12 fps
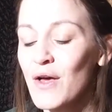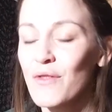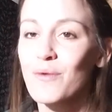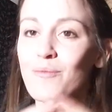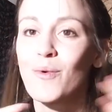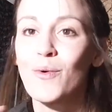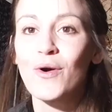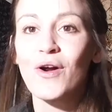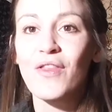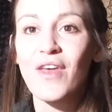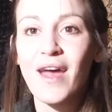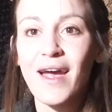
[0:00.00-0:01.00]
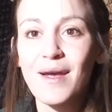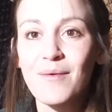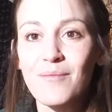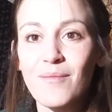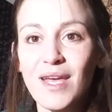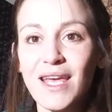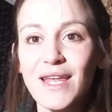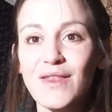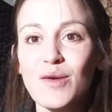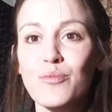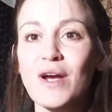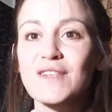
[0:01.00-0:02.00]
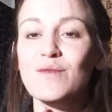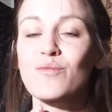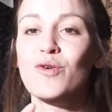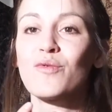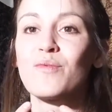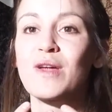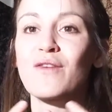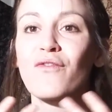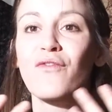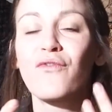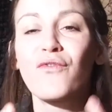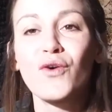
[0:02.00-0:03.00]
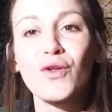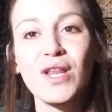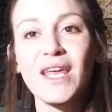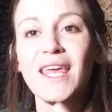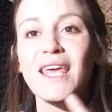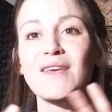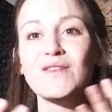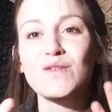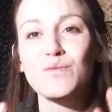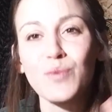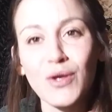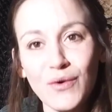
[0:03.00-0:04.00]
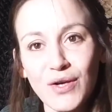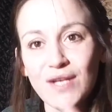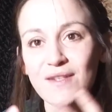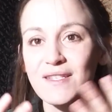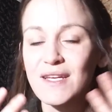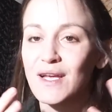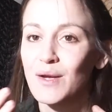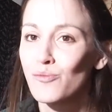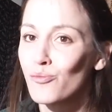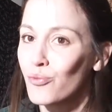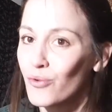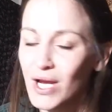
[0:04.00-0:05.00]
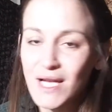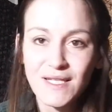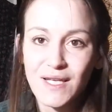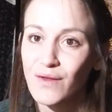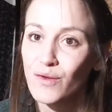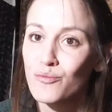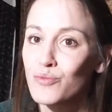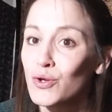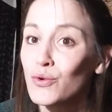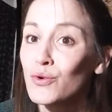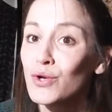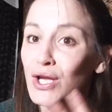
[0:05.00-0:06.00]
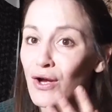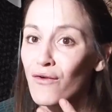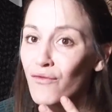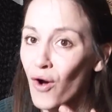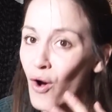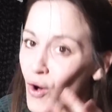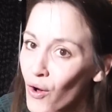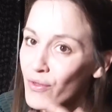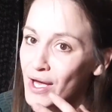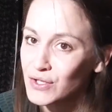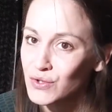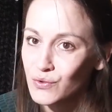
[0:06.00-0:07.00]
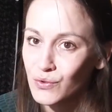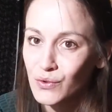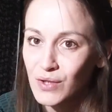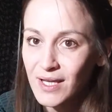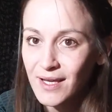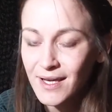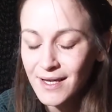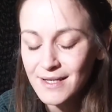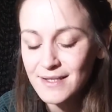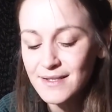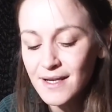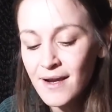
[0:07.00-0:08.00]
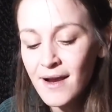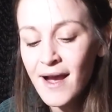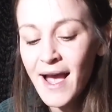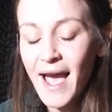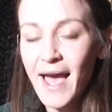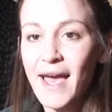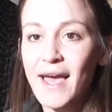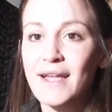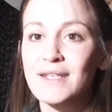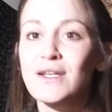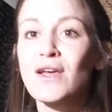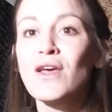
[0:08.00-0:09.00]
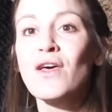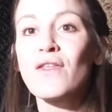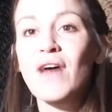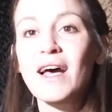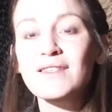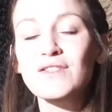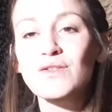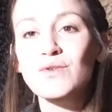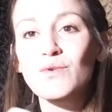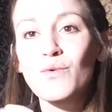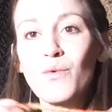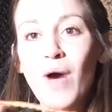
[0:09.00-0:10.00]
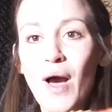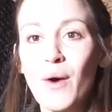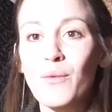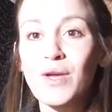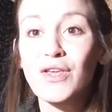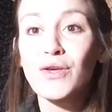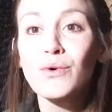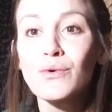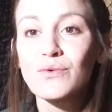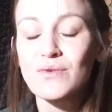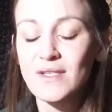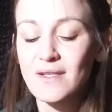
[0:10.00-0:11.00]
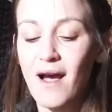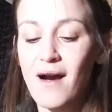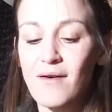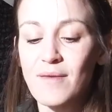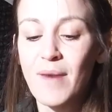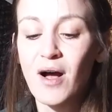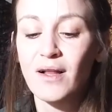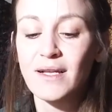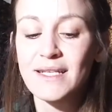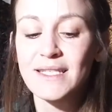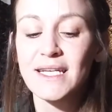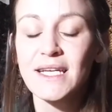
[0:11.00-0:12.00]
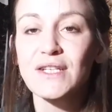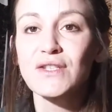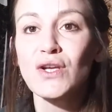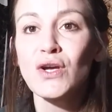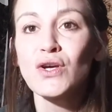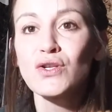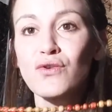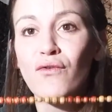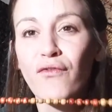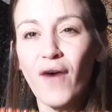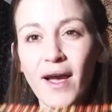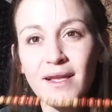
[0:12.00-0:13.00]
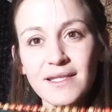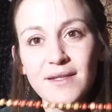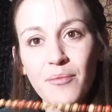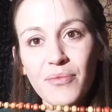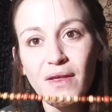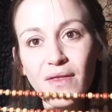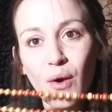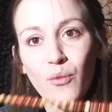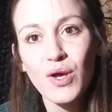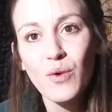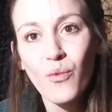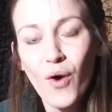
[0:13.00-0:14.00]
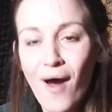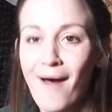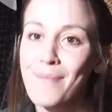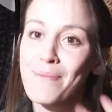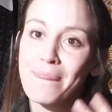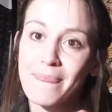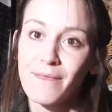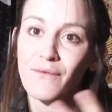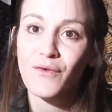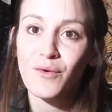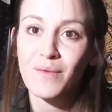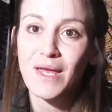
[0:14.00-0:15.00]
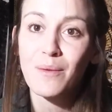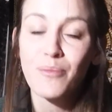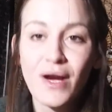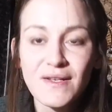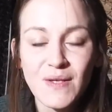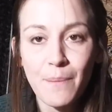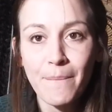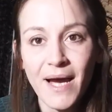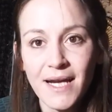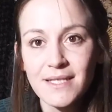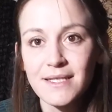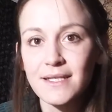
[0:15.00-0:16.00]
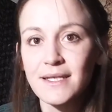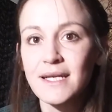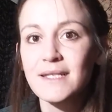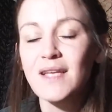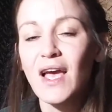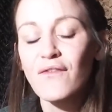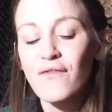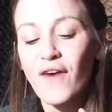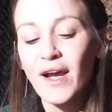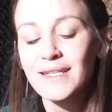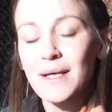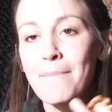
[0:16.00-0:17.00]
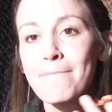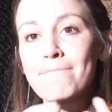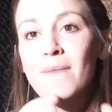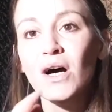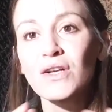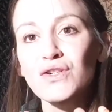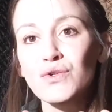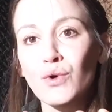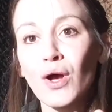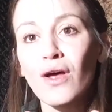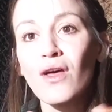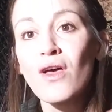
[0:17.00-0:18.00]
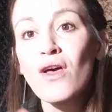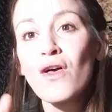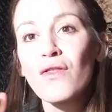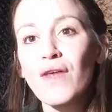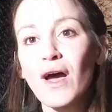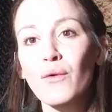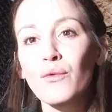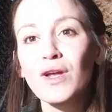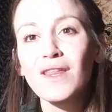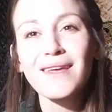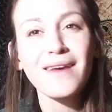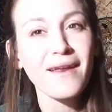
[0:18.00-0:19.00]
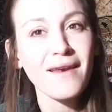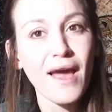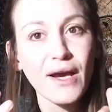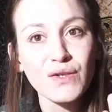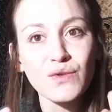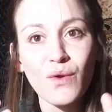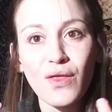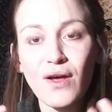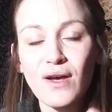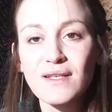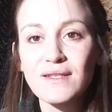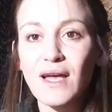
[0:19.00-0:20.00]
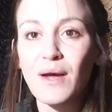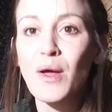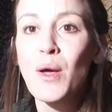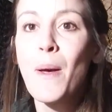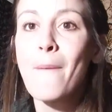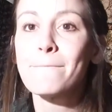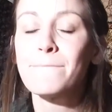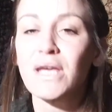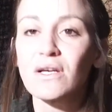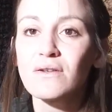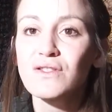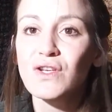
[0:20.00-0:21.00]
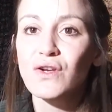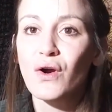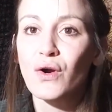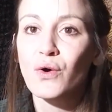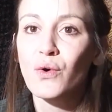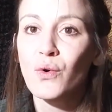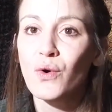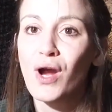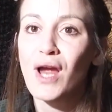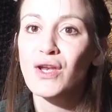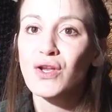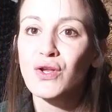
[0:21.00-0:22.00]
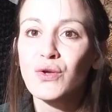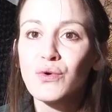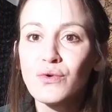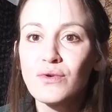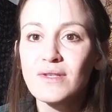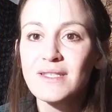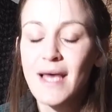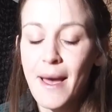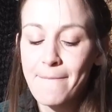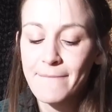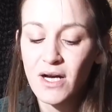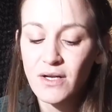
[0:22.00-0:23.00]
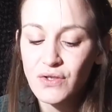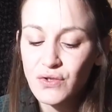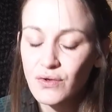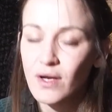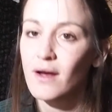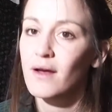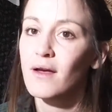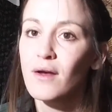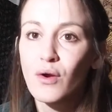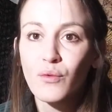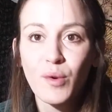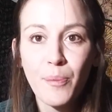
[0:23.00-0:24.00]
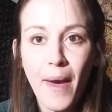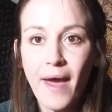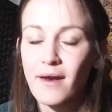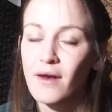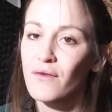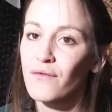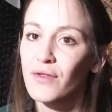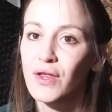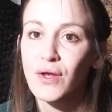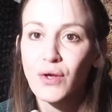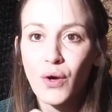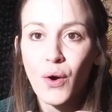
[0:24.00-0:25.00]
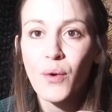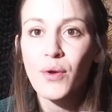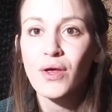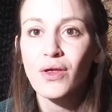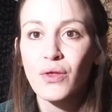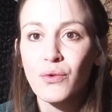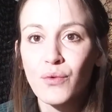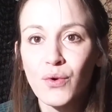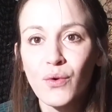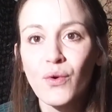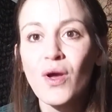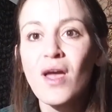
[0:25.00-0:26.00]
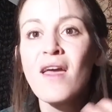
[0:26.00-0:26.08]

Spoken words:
the more that I am in the present moment, fully experiencing, embracing the beauty of all that truly is. And that's how we use our malas, is to find something that we want, for me, present-mindedness, and find a mantra that really connects with us, that builds in our core, and use that mantra repetitively going through.